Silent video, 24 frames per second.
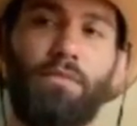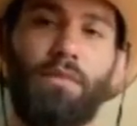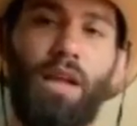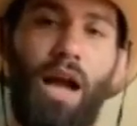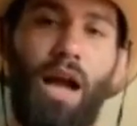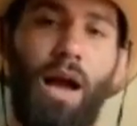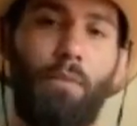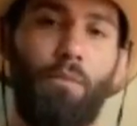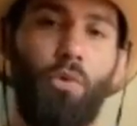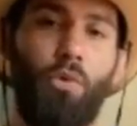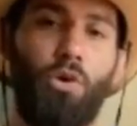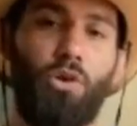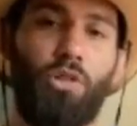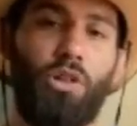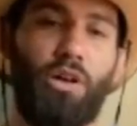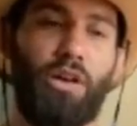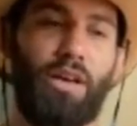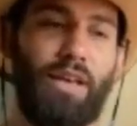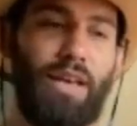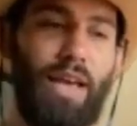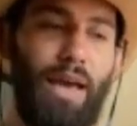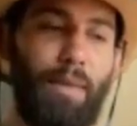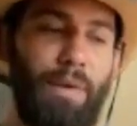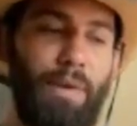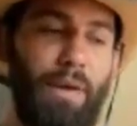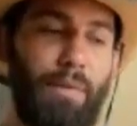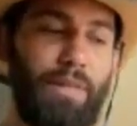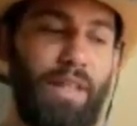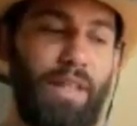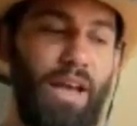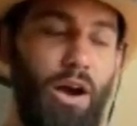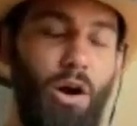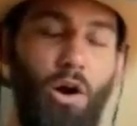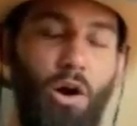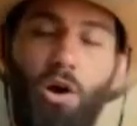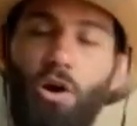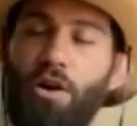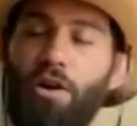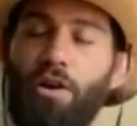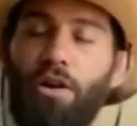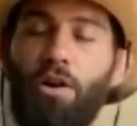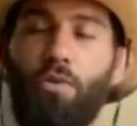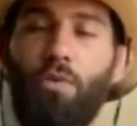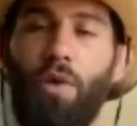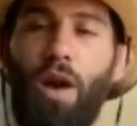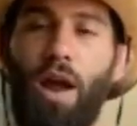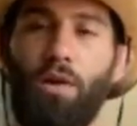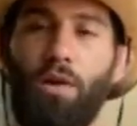I'm more looking at people that aren't
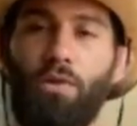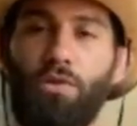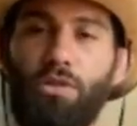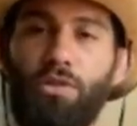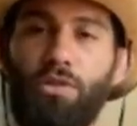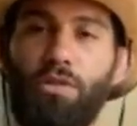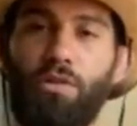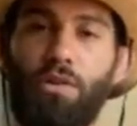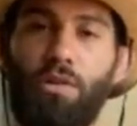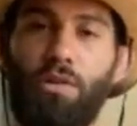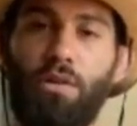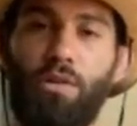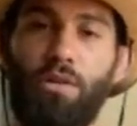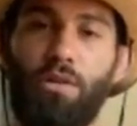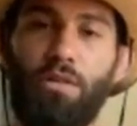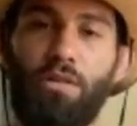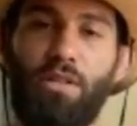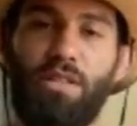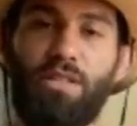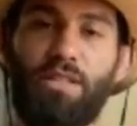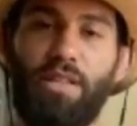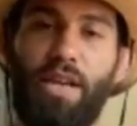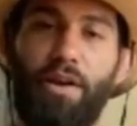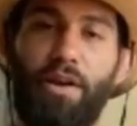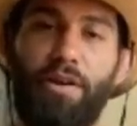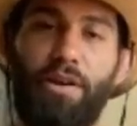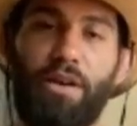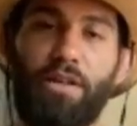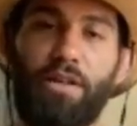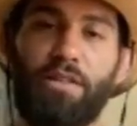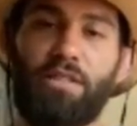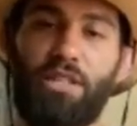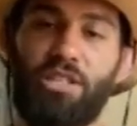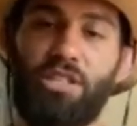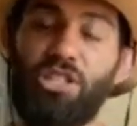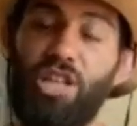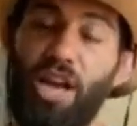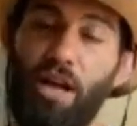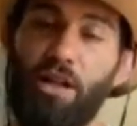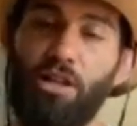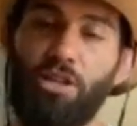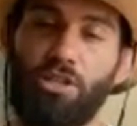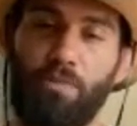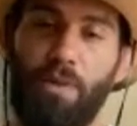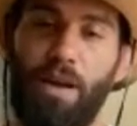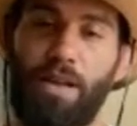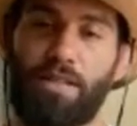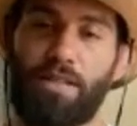around this area to
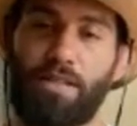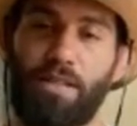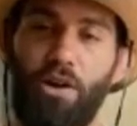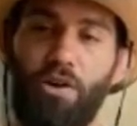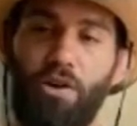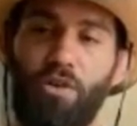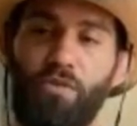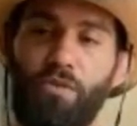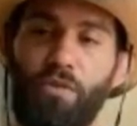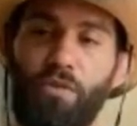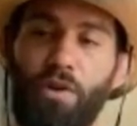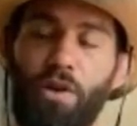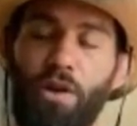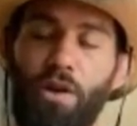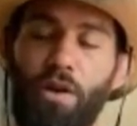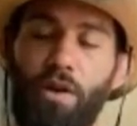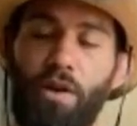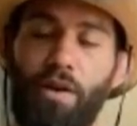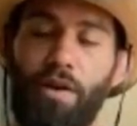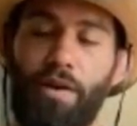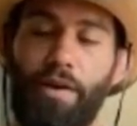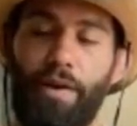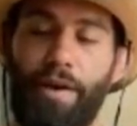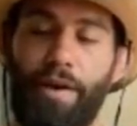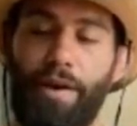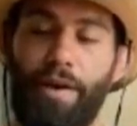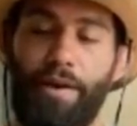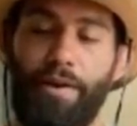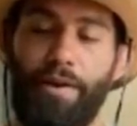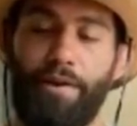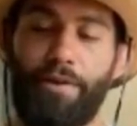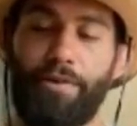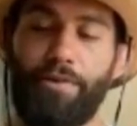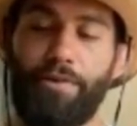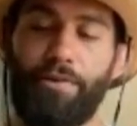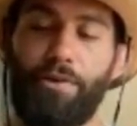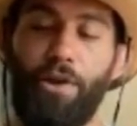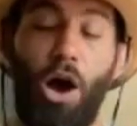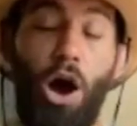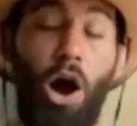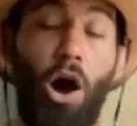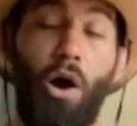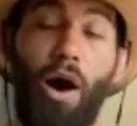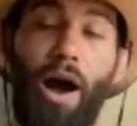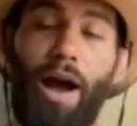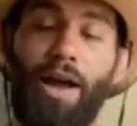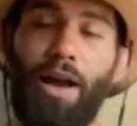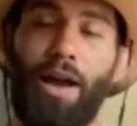challenge myself. And no,
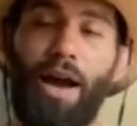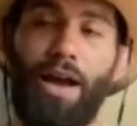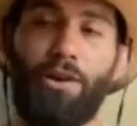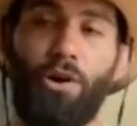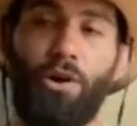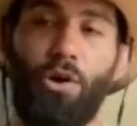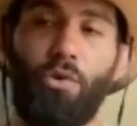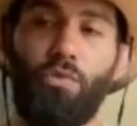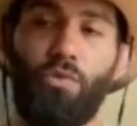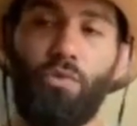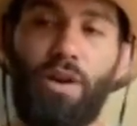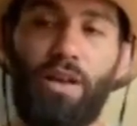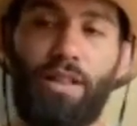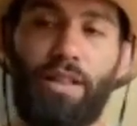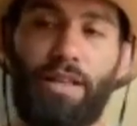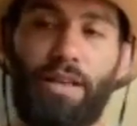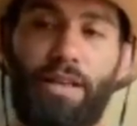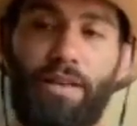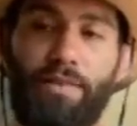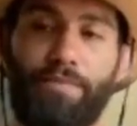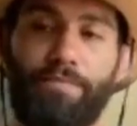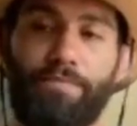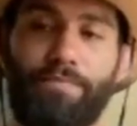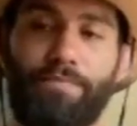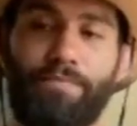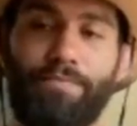I don't really.